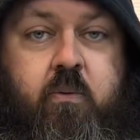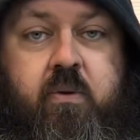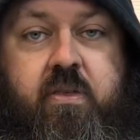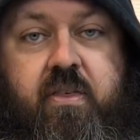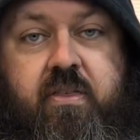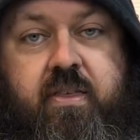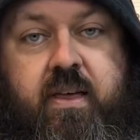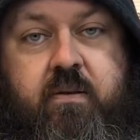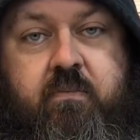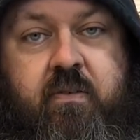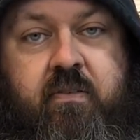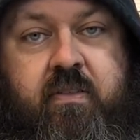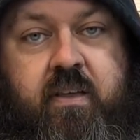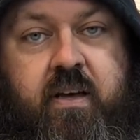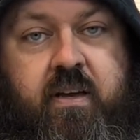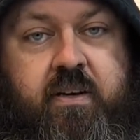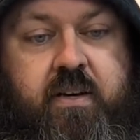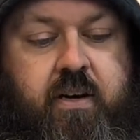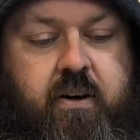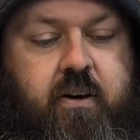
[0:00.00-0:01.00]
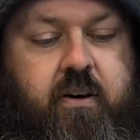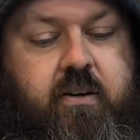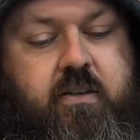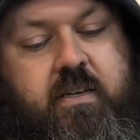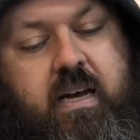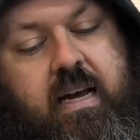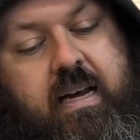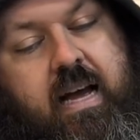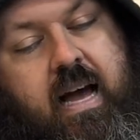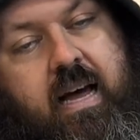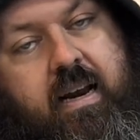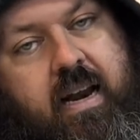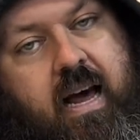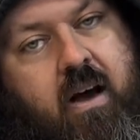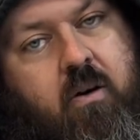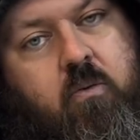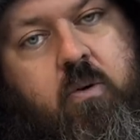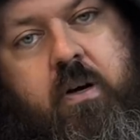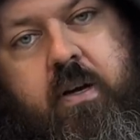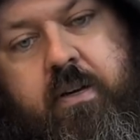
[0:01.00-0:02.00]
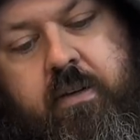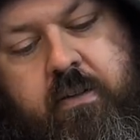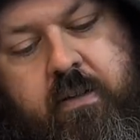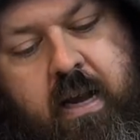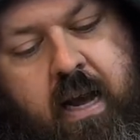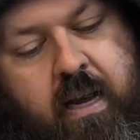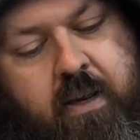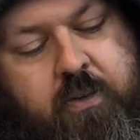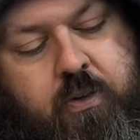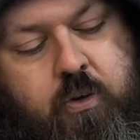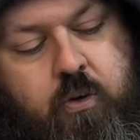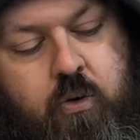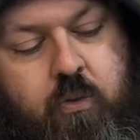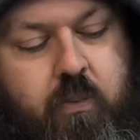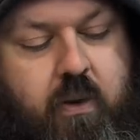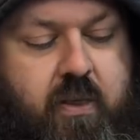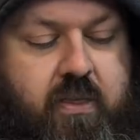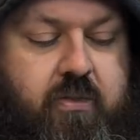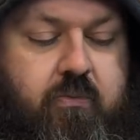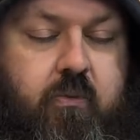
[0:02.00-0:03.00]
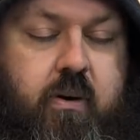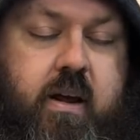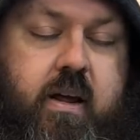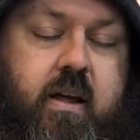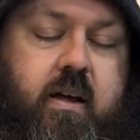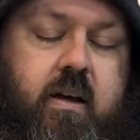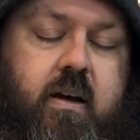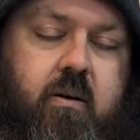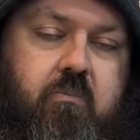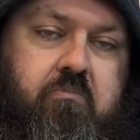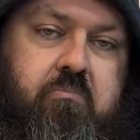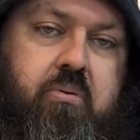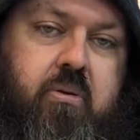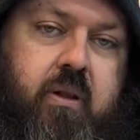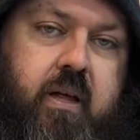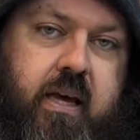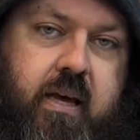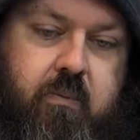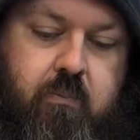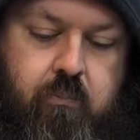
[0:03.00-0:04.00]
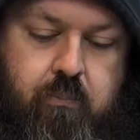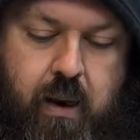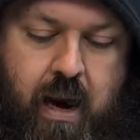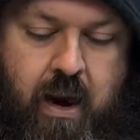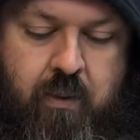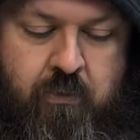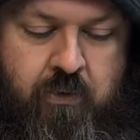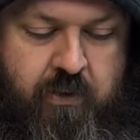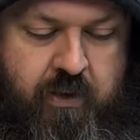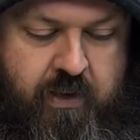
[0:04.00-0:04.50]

with the theme of the interiors, I got not one, not two, but 3 complete bomber